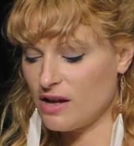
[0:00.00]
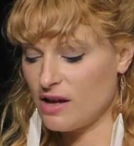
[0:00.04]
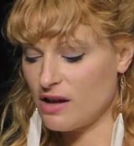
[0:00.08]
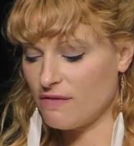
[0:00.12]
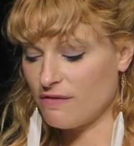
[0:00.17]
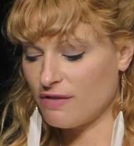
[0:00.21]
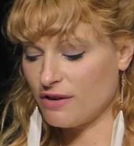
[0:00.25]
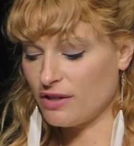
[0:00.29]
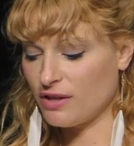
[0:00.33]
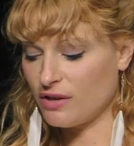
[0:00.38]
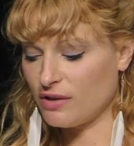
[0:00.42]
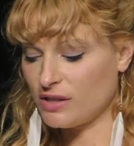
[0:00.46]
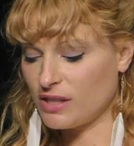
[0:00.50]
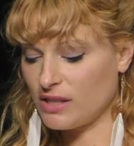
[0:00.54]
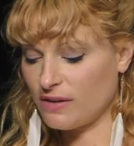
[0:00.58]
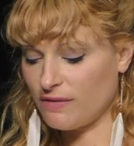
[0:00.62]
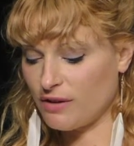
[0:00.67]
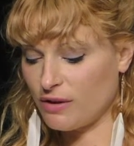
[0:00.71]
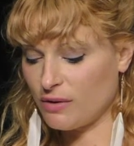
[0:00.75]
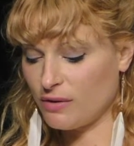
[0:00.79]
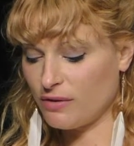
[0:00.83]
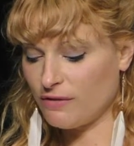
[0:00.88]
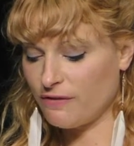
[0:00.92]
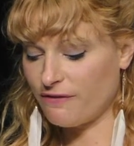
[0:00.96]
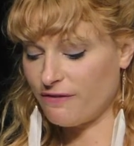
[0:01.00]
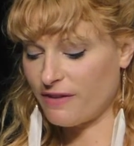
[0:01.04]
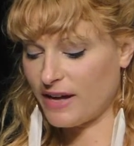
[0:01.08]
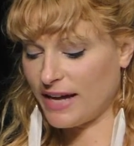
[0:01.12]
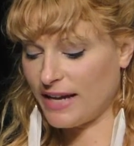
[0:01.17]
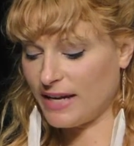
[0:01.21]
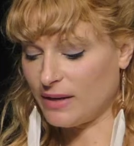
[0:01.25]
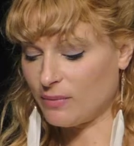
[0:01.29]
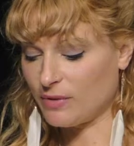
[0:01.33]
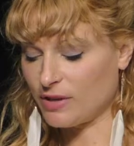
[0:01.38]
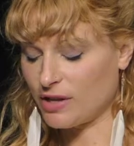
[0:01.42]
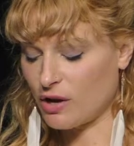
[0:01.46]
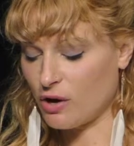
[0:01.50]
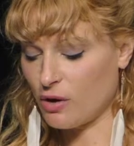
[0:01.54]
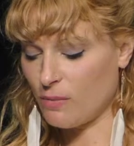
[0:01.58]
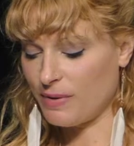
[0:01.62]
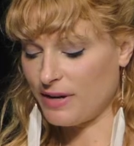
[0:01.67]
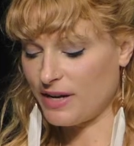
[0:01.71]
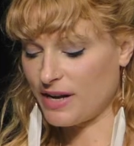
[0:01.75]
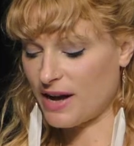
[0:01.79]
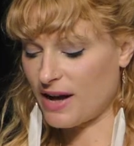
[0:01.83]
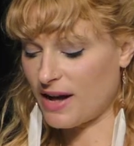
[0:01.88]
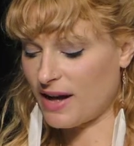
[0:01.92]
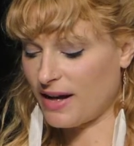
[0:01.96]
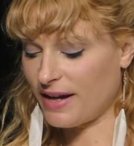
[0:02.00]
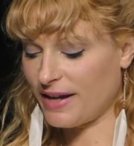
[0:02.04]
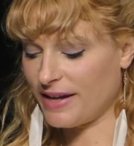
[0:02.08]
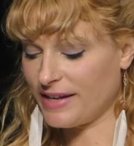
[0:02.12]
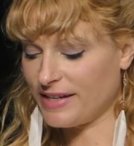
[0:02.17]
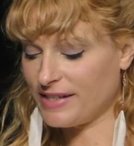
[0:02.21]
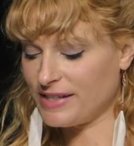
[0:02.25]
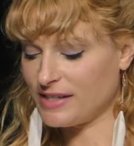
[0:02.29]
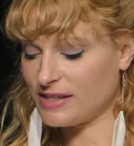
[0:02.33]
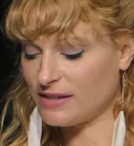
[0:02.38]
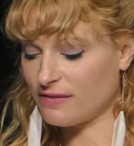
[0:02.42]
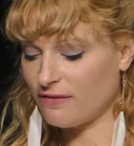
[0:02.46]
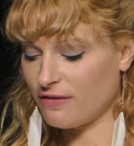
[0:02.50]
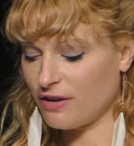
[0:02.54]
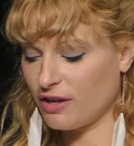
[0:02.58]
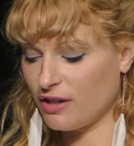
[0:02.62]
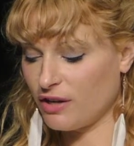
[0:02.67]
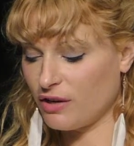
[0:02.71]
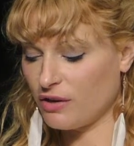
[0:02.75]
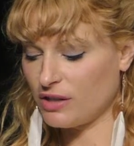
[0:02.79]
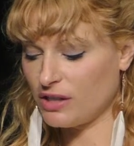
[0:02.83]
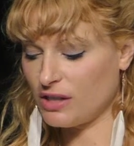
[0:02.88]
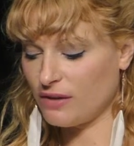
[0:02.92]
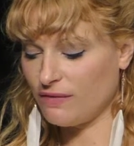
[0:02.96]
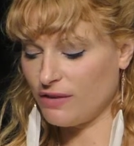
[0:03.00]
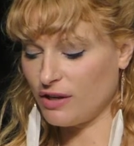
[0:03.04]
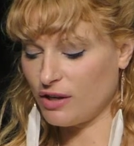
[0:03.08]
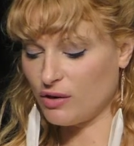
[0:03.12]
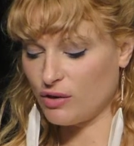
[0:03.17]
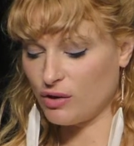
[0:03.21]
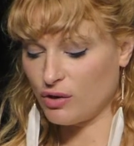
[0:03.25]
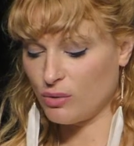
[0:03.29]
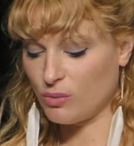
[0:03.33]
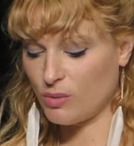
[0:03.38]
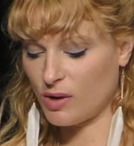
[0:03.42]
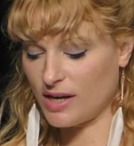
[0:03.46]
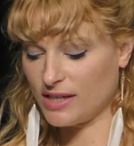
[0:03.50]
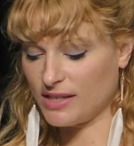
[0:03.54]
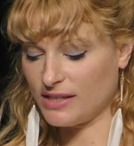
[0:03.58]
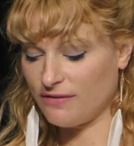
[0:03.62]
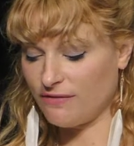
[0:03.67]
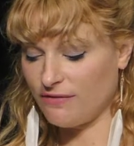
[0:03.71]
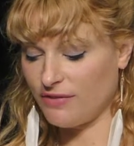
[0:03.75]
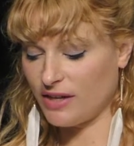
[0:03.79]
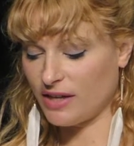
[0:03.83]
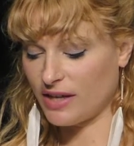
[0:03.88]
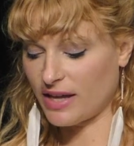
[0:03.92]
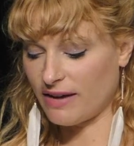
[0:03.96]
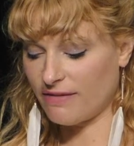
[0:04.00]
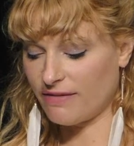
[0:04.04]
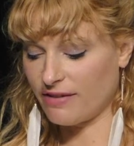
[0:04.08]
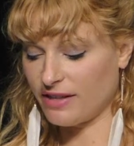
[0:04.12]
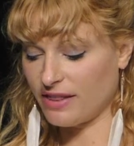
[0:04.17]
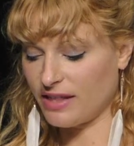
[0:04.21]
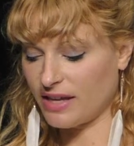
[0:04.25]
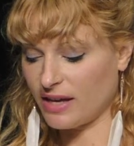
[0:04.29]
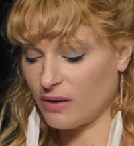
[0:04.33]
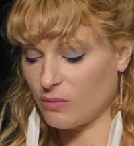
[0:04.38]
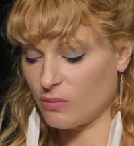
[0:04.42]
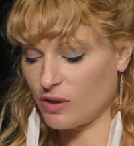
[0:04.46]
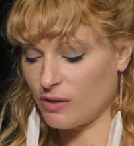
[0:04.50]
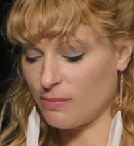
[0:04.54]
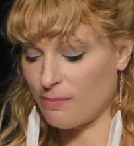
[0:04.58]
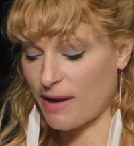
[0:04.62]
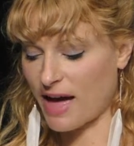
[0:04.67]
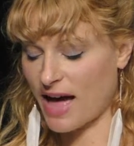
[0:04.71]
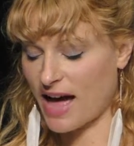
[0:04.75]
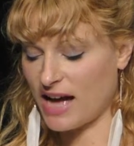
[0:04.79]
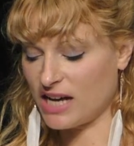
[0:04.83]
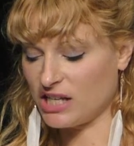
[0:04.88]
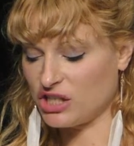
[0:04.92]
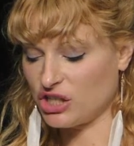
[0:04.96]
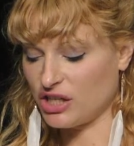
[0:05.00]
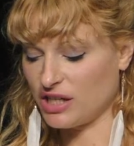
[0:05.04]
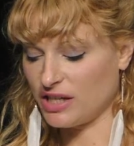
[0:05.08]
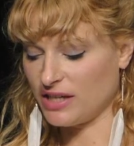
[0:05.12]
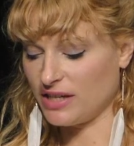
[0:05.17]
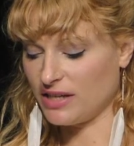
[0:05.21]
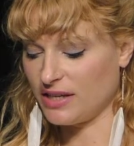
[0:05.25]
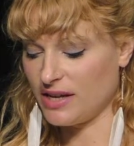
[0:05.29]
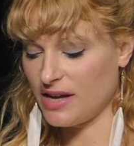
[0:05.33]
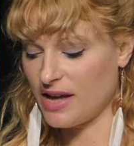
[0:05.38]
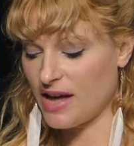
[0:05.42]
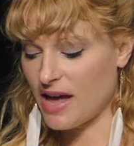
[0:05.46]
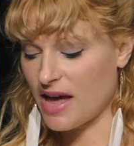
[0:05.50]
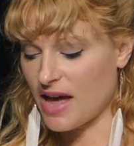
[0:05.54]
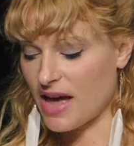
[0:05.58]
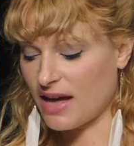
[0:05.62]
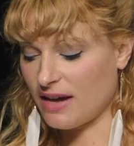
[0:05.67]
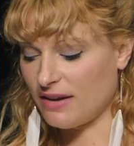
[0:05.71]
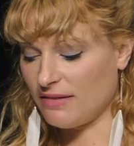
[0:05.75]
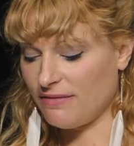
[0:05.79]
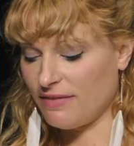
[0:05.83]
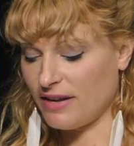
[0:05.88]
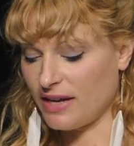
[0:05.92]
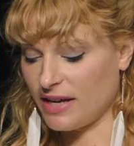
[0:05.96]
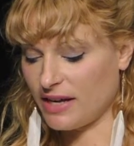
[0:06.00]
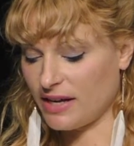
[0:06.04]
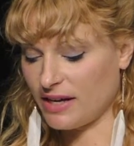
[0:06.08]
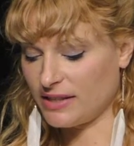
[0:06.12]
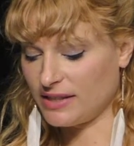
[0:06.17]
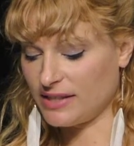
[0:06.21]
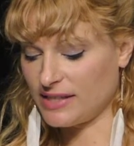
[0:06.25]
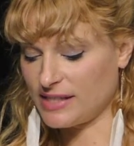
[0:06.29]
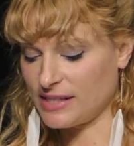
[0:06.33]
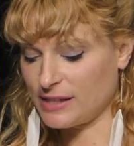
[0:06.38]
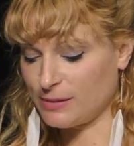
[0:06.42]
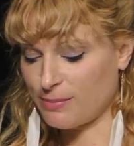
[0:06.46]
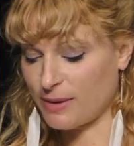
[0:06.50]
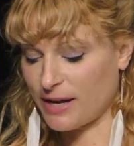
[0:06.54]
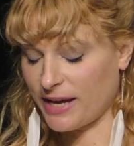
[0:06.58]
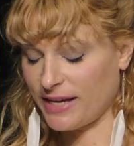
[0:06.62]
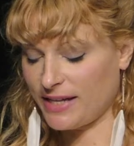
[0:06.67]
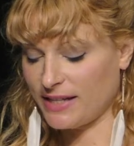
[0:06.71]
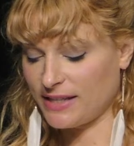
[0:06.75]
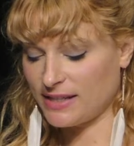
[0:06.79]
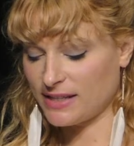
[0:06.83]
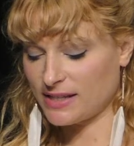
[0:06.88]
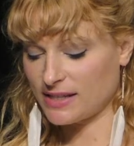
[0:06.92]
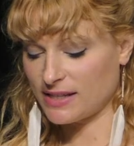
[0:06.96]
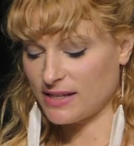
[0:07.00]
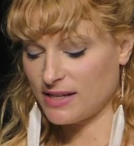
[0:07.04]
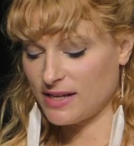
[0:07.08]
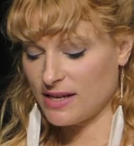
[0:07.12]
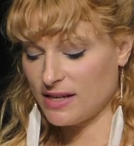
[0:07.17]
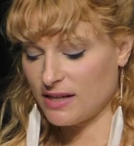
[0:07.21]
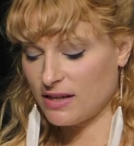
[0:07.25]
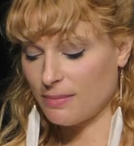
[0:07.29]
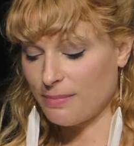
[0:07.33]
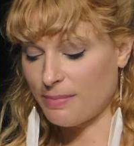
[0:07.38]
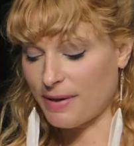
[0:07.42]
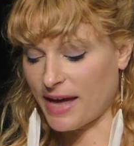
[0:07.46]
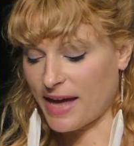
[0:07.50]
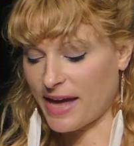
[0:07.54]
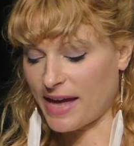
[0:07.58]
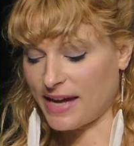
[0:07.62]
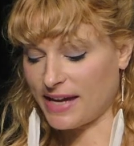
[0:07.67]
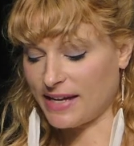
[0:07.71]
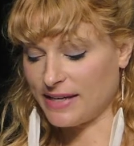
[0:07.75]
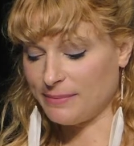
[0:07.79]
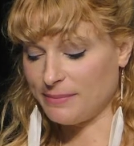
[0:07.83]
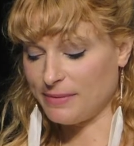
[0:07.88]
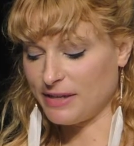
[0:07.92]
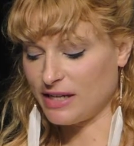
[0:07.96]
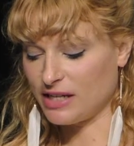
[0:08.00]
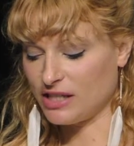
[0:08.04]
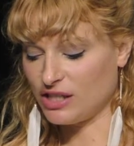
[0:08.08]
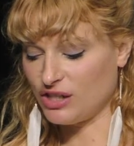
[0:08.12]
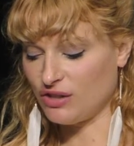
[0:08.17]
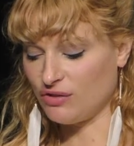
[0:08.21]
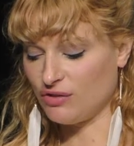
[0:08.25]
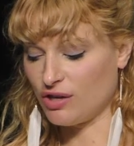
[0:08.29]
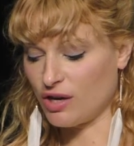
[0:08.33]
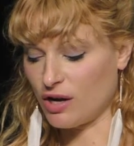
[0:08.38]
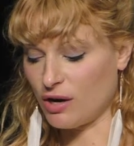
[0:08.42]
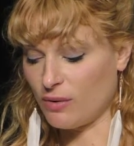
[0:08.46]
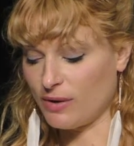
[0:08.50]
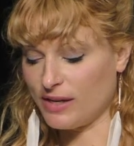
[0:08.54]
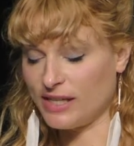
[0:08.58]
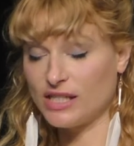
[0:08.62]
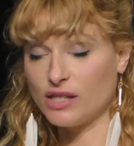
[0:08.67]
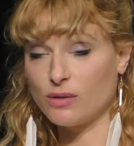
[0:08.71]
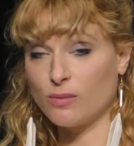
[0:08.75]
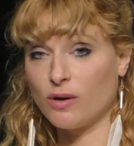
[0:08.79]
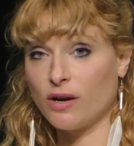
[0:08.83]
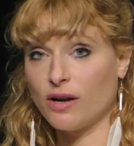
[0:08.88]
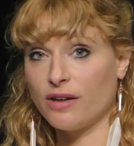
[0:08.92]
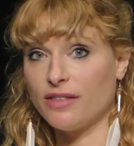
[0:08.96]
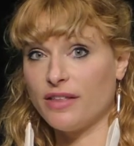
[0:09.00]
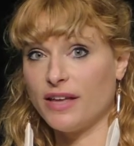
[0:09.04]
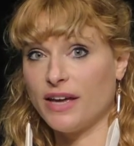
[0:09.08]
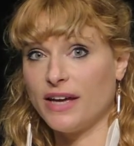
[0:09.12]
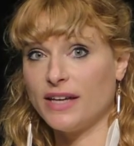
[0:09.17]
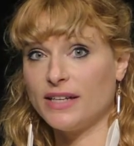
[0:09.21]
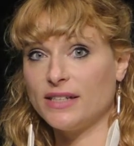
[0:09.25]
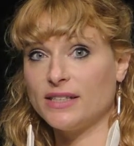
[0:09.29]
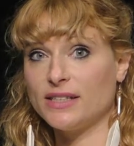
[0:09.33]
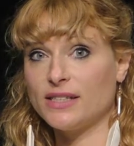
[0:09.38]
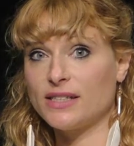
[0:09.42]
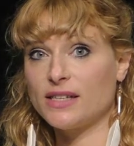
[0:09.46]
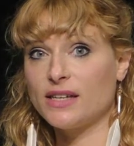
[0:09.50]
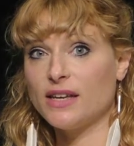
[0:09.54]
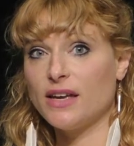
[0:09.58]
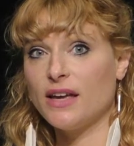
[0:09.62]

for those of you who fight with open eyes, for those of you who want to feel everything with passion and vigor despite the pain because you know it's worth it.